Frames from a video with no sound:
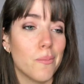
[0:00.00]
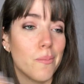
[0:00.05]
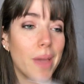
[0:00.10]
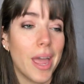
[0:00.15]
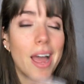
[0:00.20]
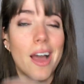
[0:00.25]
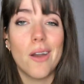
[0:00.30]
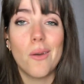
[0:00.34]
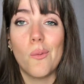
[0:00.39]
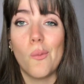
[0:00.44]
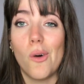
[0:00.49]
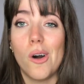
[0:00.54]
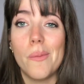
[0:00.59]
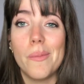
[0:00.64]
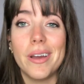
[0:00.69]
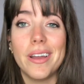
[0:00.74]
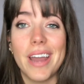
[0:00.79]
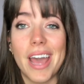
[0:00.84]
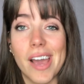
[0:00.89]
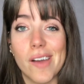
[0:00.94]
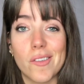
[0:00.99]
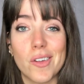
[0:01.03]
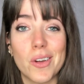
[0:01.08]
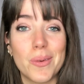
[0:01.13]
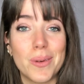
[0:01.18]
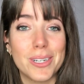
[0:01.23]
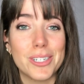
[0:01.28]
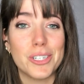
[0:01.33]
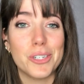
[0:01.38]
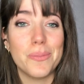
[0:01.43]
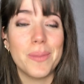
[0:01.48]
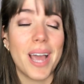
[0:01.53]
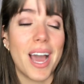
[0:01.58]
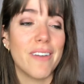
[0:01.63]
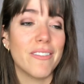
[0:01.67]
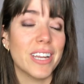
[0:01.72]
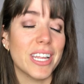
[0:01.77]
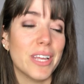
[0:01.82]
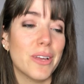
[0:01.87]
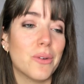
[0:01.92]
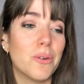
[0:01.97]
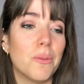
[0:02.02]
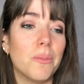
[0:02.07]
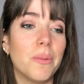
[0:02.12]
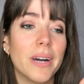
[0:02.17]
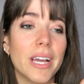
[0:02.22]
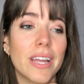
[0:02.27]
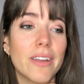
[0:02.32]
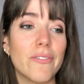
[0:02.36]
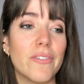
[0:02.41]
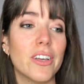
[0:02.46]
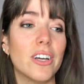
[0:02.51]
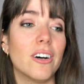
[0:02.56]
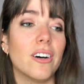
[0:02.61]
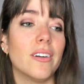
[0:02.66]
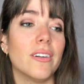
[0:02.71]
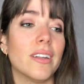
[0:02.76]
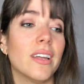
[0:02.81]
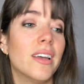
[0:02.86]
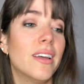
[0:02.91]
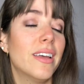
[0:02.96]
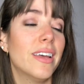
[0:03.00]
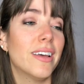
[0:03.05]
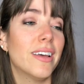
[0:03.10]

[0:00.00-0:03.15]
Man, woman, everyone should be having an equal playing field.